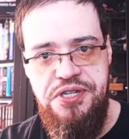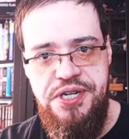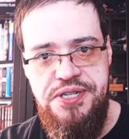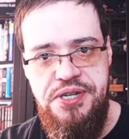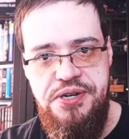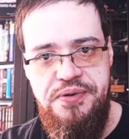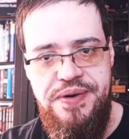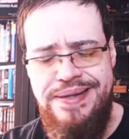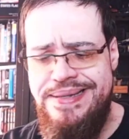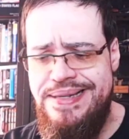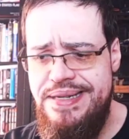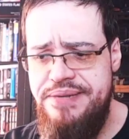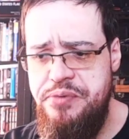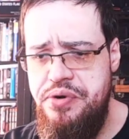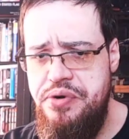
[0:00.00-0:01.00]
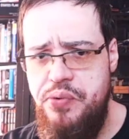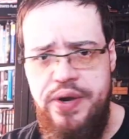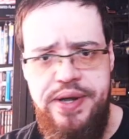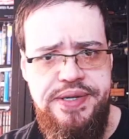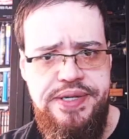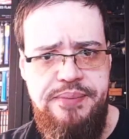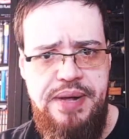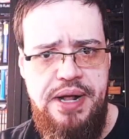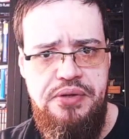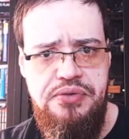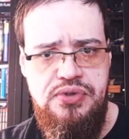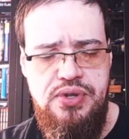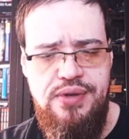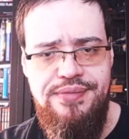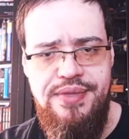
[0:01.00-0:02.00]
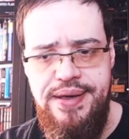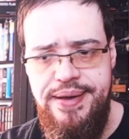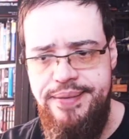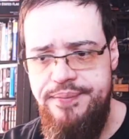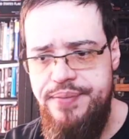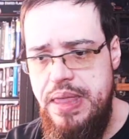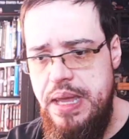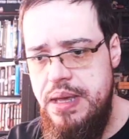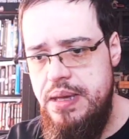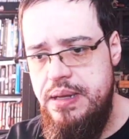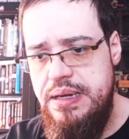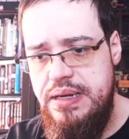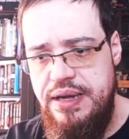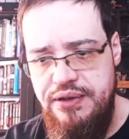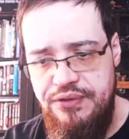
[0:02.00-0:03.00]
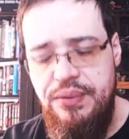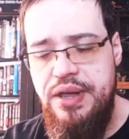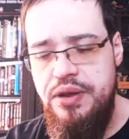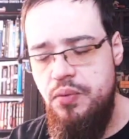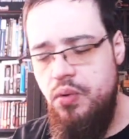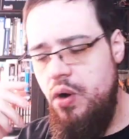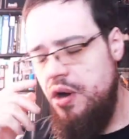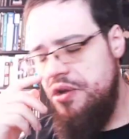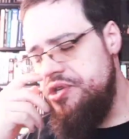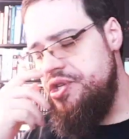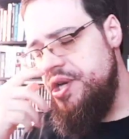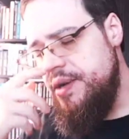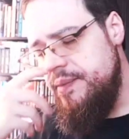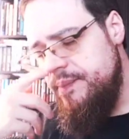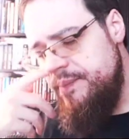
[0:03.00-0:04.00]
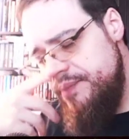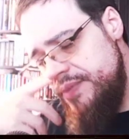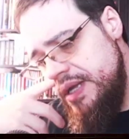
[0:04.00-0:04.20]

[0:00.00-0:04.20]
Jester Rants, and I'm going to rant about something that I've been watching.